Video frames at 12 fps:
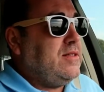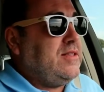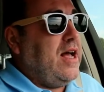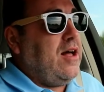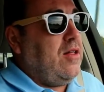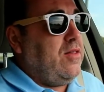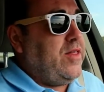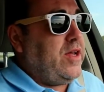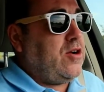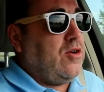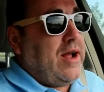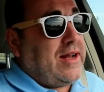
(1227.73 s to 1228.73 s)
tell the
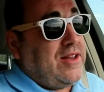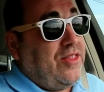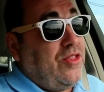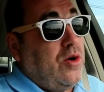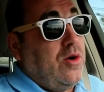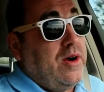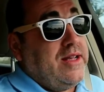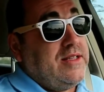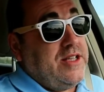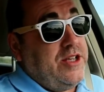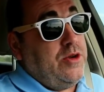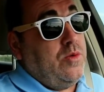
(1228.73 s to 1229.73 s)
correct
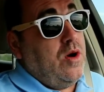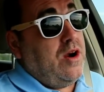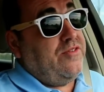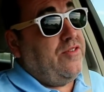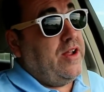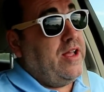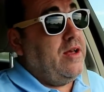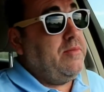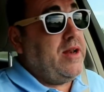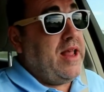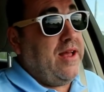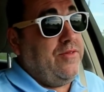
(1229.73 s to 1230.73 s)
authorities that you work for
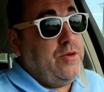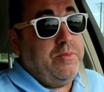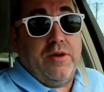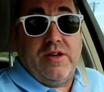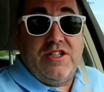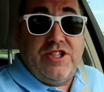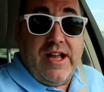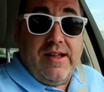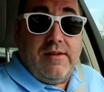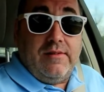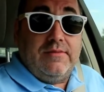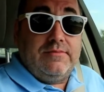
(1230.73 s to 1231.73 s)
him and have you put in
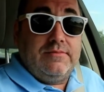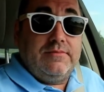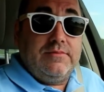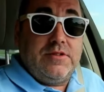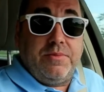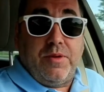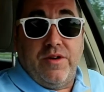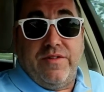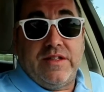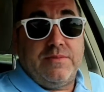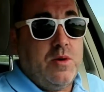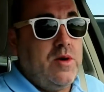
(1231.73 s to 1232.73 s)
jail to prove
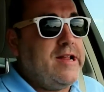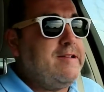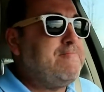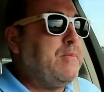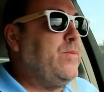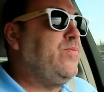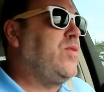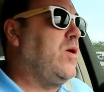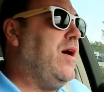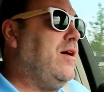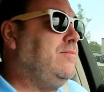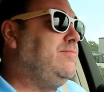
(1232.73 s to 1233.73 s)
his point.
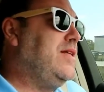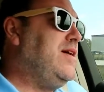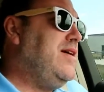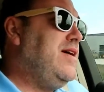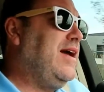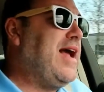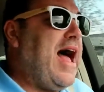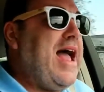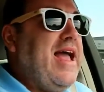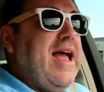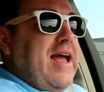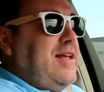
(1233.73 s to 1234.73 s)
Well,
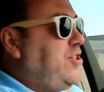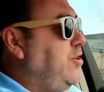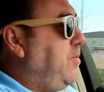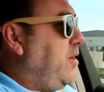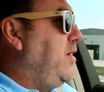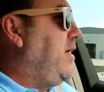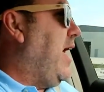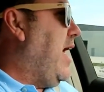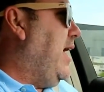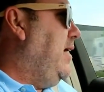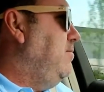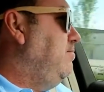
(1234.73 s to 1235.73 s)
guy A, super good
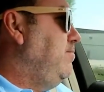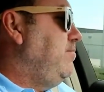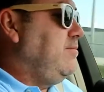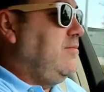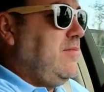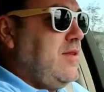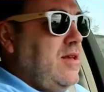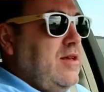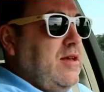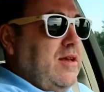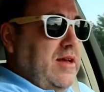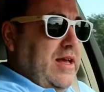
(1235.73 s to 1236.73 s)
guy,
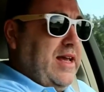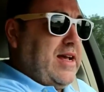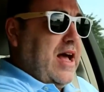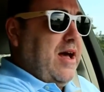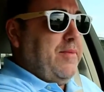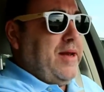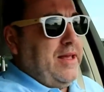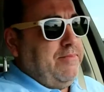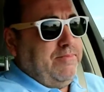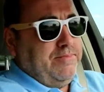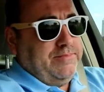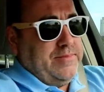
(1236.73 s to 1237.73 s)
he come and he,
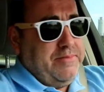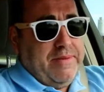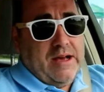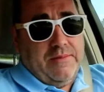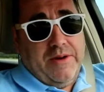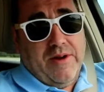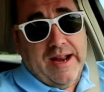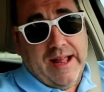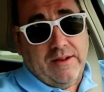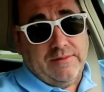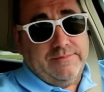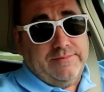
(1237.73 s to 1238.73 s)
he bailed me right
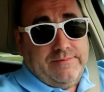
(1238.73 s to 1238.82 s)
out.